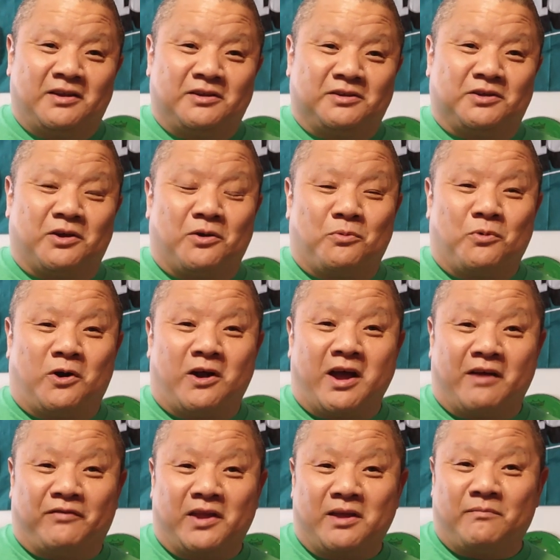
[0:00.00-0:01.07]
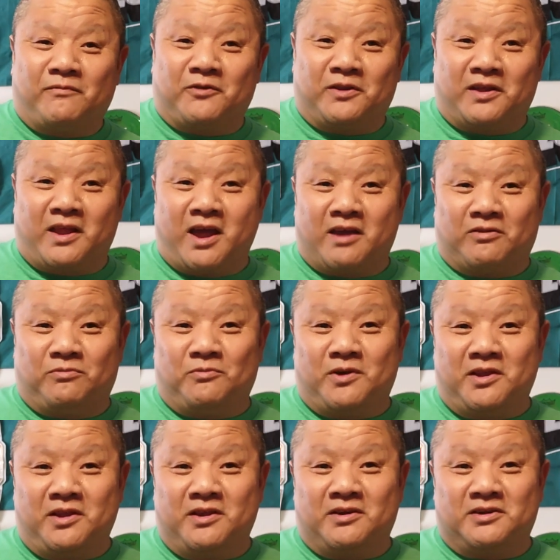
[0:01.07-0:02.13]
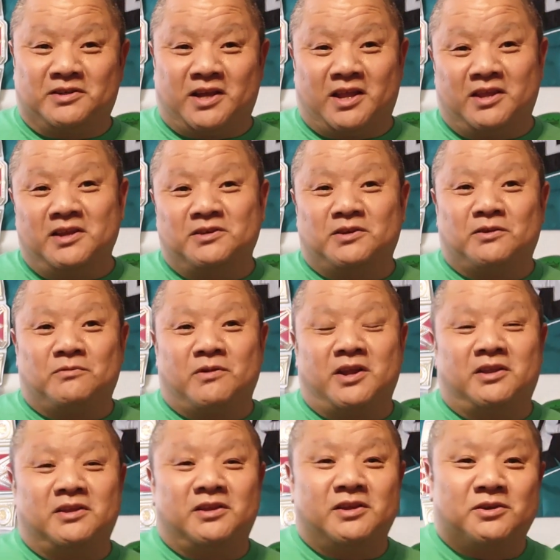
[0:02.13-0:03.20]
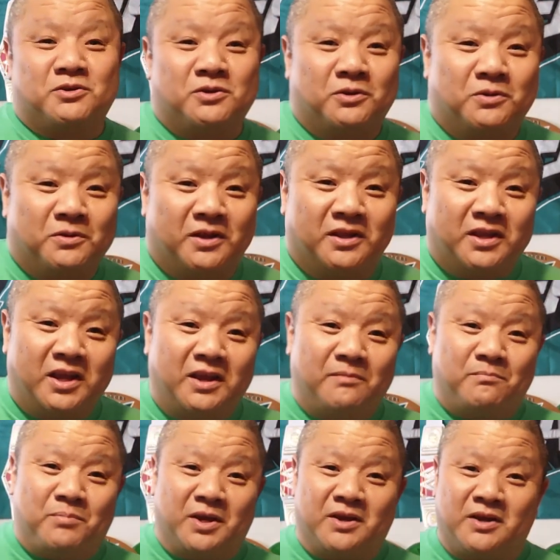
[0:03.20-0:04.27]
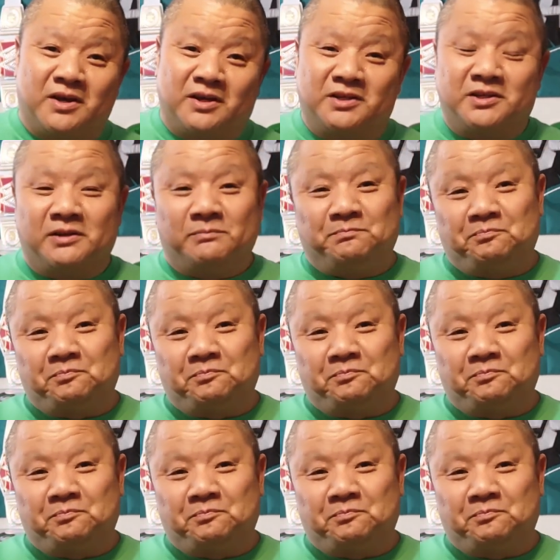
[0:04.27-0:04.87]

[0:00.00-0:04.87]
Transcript: So we'll have him for the next 3 years, and he's a great addition to the team because,